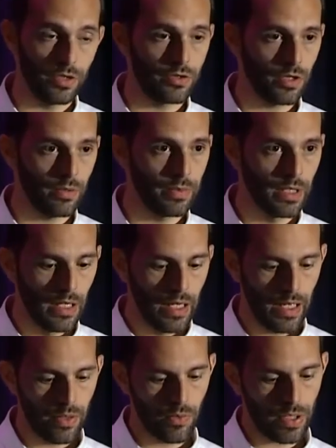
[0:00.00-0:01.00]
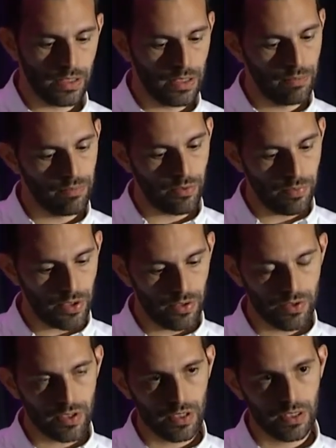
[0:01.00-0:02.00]
shop. And what they
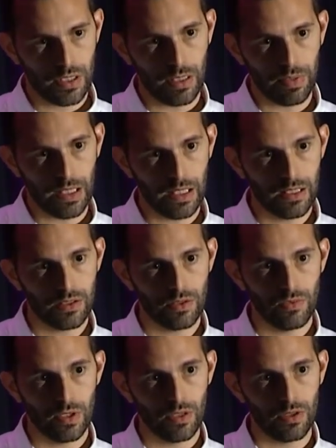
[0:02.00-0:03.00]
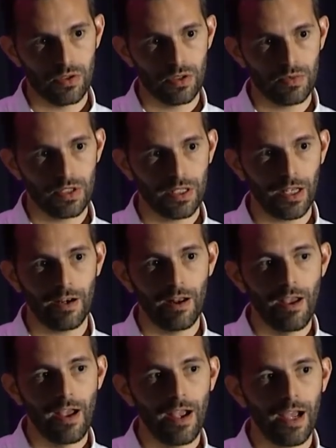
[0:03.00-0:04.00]
propose is an application where consumers can
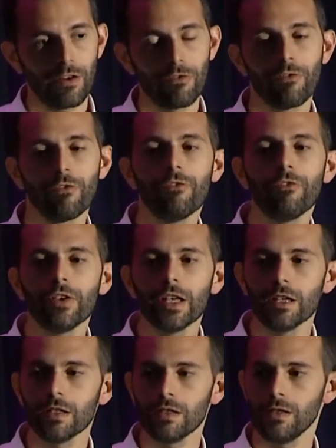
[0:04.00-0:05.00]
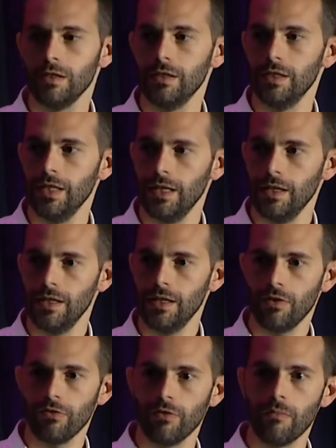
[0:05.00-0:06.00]
kind of feel the idea
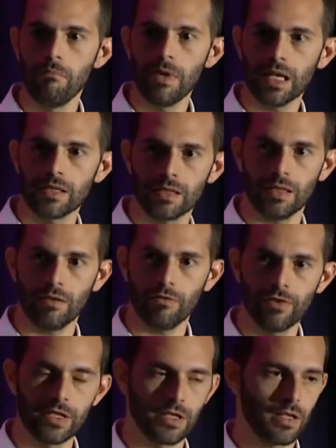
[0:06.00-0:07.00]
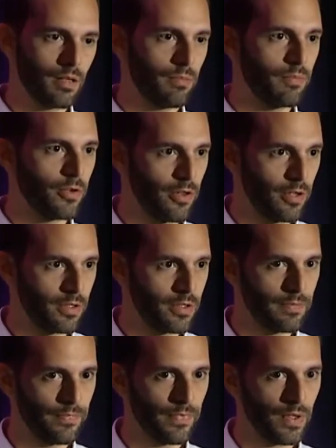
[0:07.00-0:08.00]
of mixing physical products,
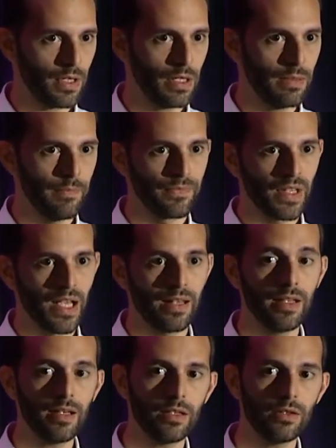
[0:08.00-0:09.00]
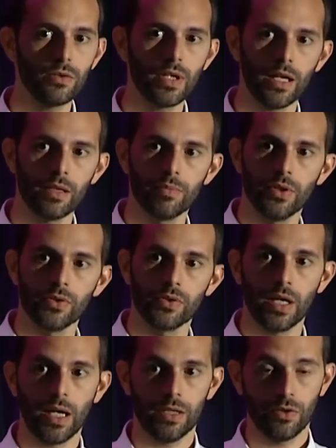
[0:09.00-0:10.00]
okay? And they can do that both
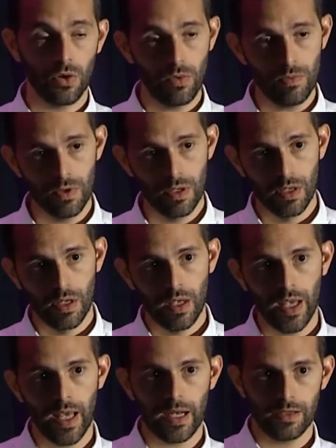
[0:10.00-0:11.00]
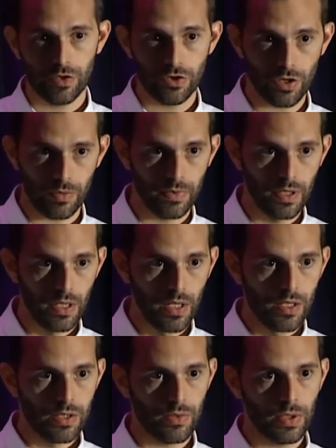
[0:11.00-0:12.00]
at home and at the shop.
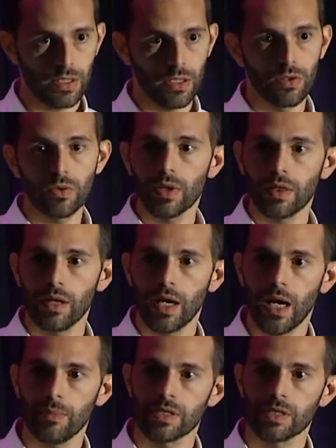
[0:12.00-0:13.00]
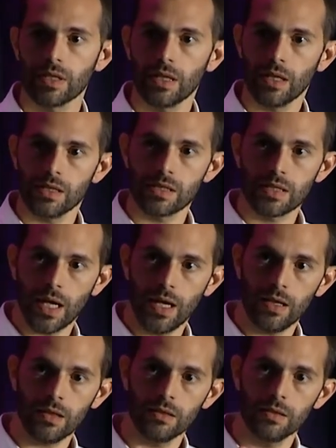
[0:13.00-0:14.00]
So what they do with the app is they can
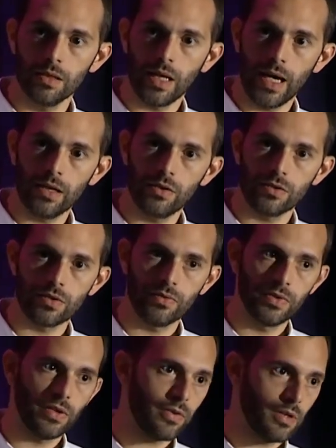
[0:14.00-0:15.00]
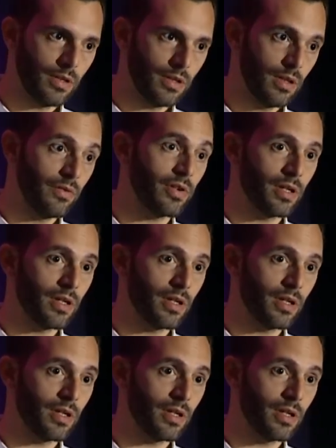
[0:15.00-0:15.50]
scan the icons of different, the different